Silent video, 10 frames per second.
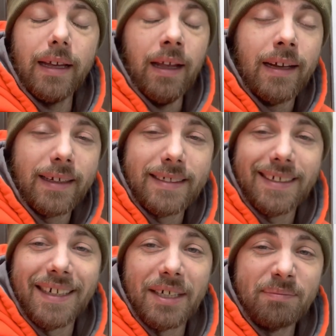and
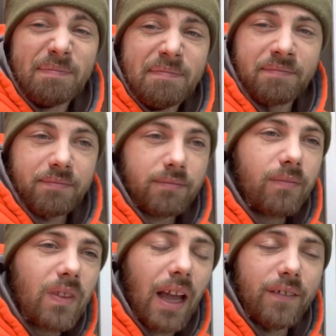uh,
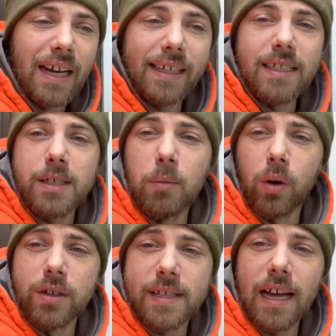I've got to get some
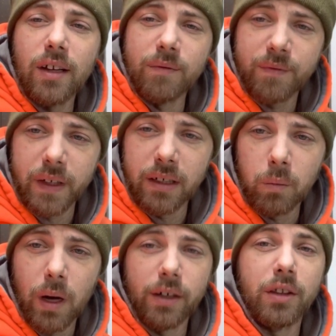orders out and feed and
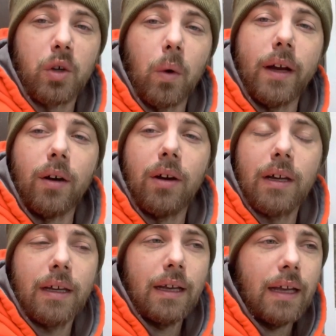water the quail
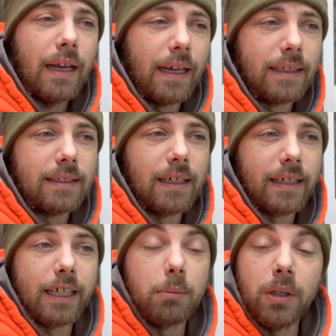and uh,
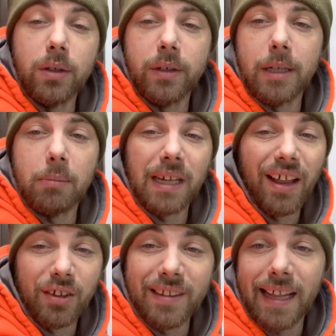get a balut in. But
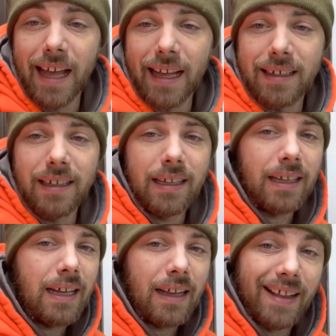other than that,
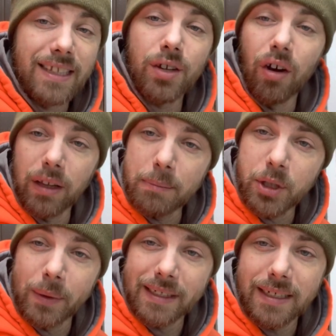that's all I'm
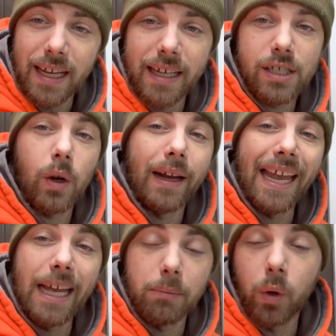doing today. So I
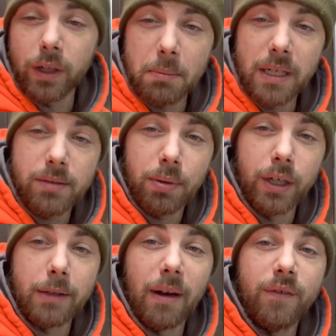am going to be
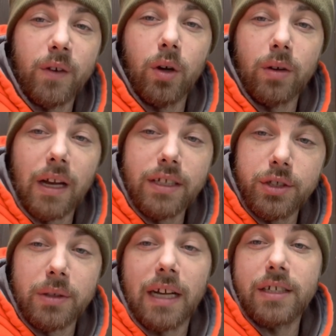putting my phone on
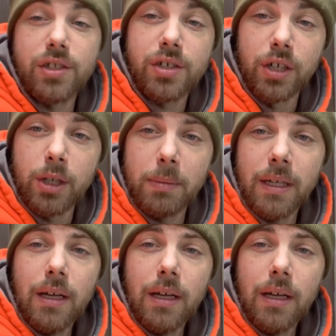do not disturb